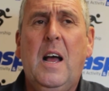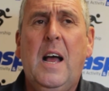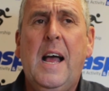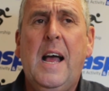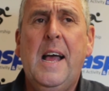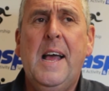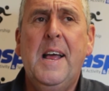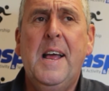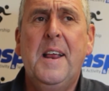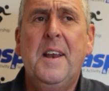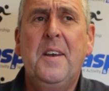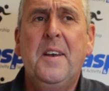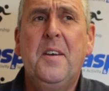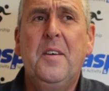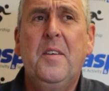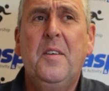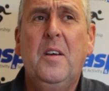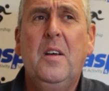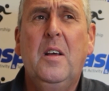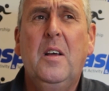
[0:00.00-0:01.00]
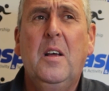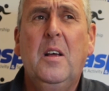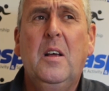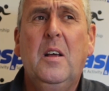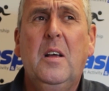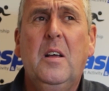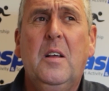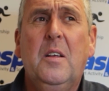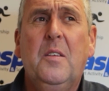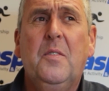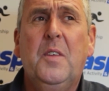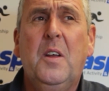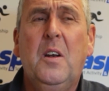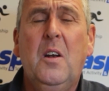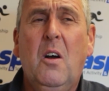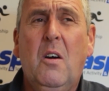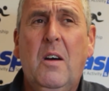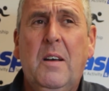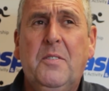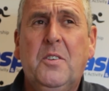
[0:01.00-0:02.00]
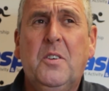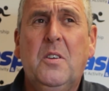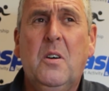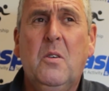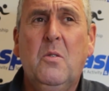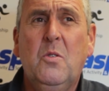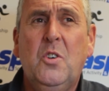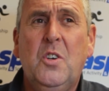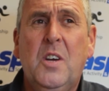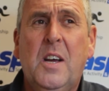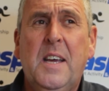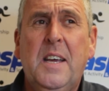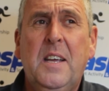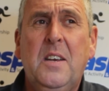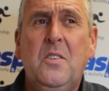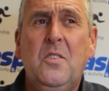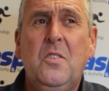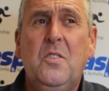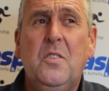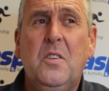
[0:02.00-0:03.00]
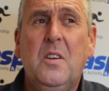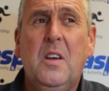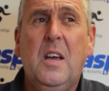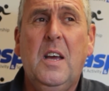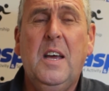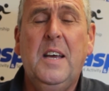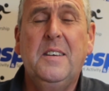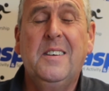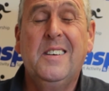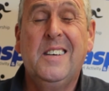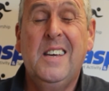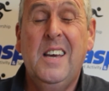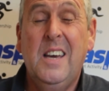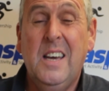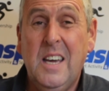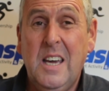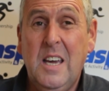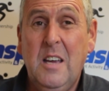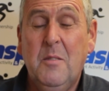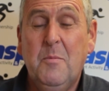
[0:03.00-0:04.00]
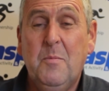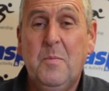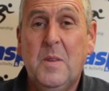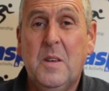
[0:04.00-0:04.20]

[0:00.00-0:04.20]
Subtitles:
And the lifestyle change is key,